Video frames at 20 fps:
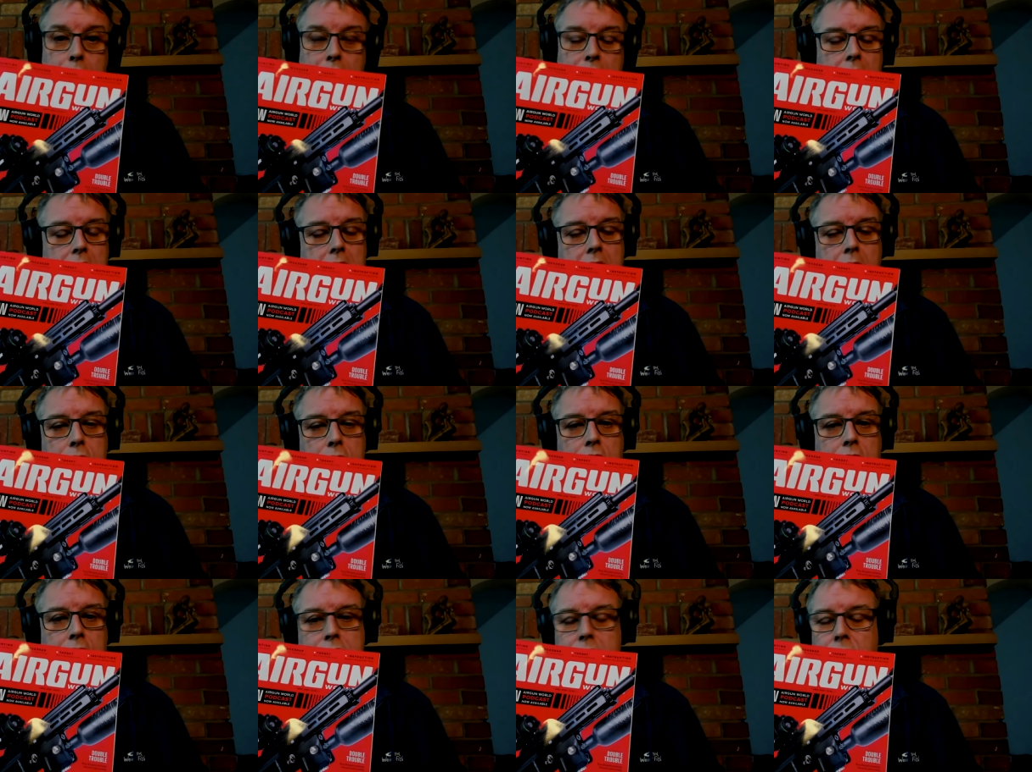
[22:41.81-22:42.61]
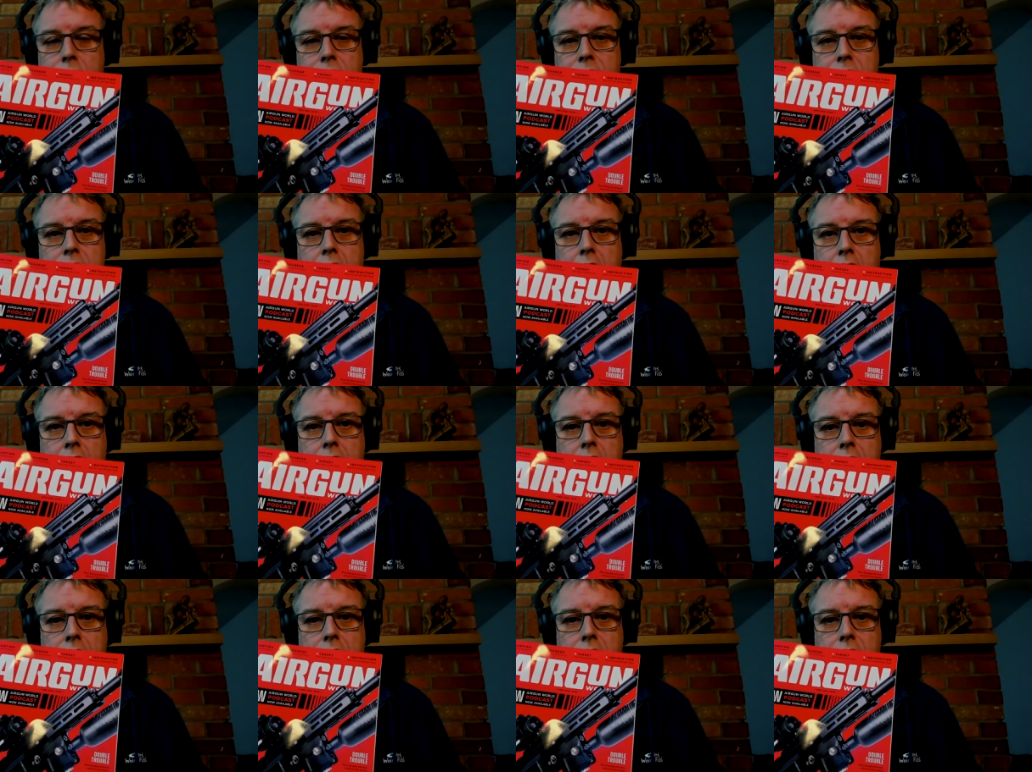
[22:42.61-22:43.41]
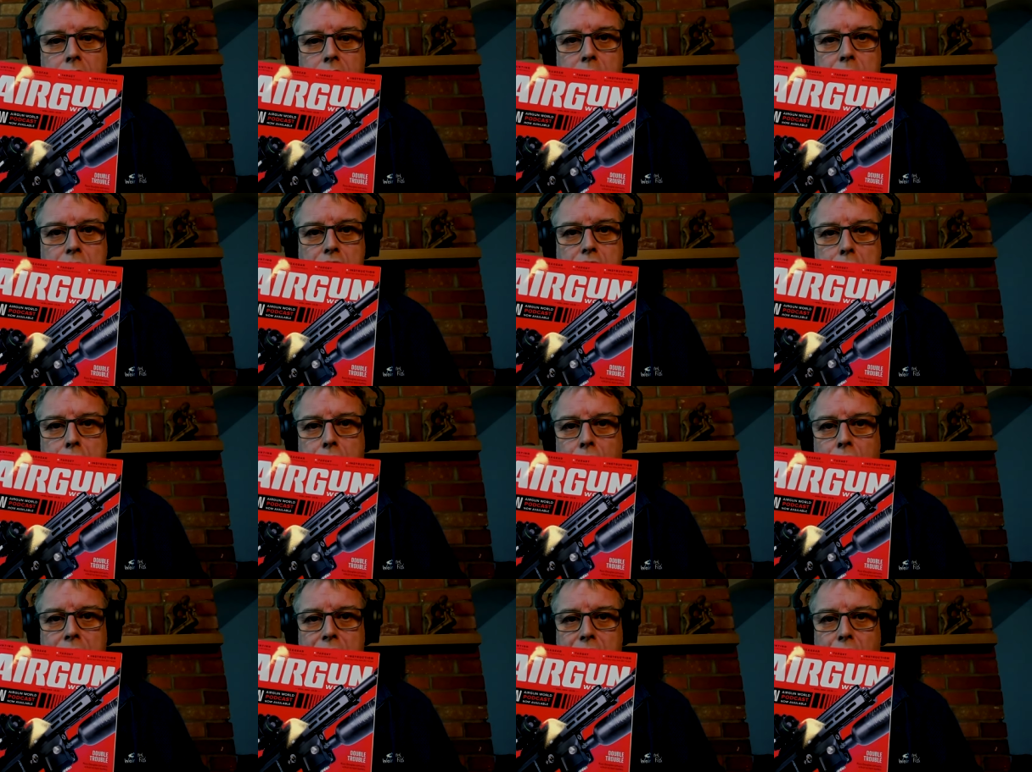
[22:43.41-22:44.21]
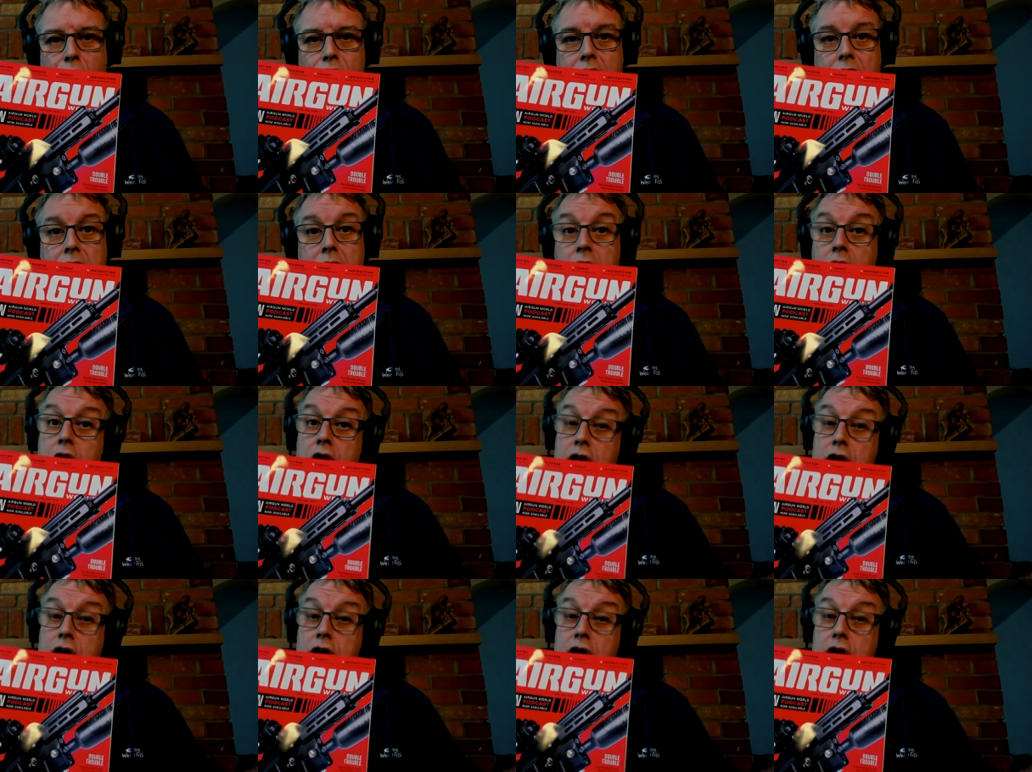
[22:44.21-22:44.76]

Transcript: We've got loads of different uh, subscription offers on there.